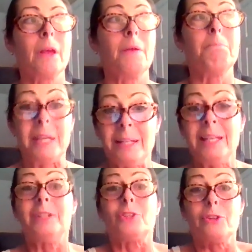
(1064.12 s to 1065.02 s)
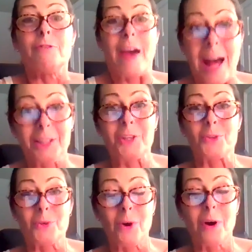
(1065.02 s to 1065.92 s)
meaning to the
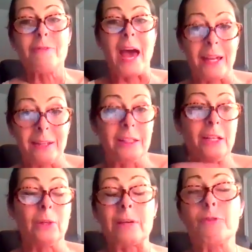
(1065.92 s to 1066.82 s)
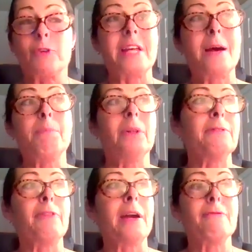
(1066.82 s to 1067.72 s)
value of, like, for example,
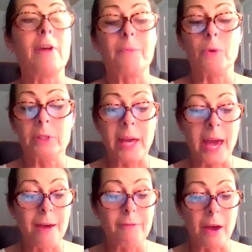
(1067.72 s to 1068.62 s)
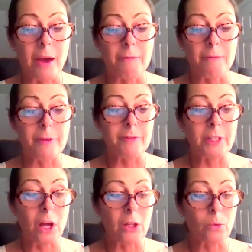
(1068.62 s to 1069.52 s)
if I'm going to have a
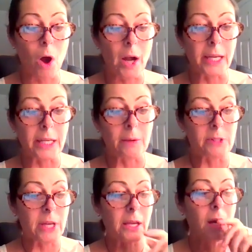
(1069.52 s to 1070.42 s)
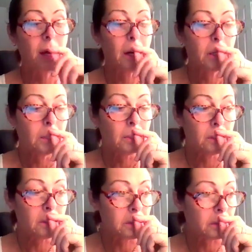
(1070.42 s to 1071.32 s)
$15 walk-in, I was like,
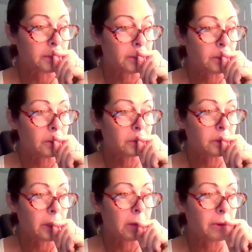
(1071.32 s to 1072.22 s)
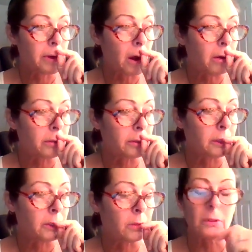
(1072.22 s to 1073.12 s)
oh,
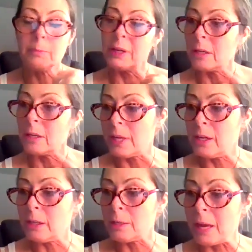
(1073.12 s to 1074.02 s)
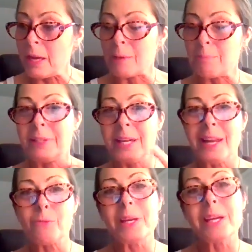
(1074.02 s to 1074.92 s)
oh my God, are they going to pay that? But then
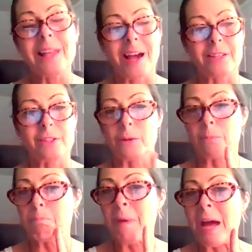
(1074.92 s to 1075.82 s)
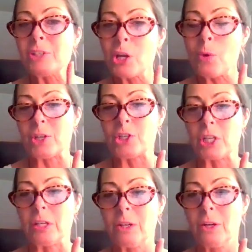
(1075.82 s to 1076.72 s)
I realized the magic
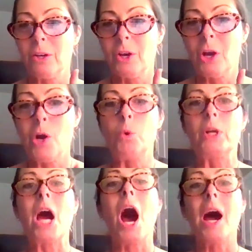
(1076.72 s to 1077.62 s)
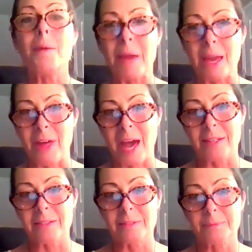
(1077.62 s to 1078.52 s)
question, would I pay that?
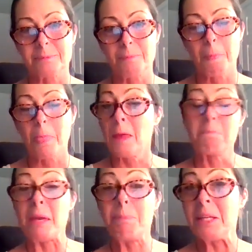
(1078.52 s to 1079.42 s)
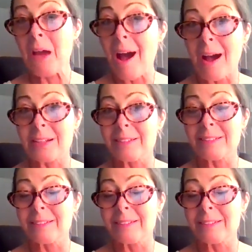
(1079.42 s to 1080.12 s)
Maybe not,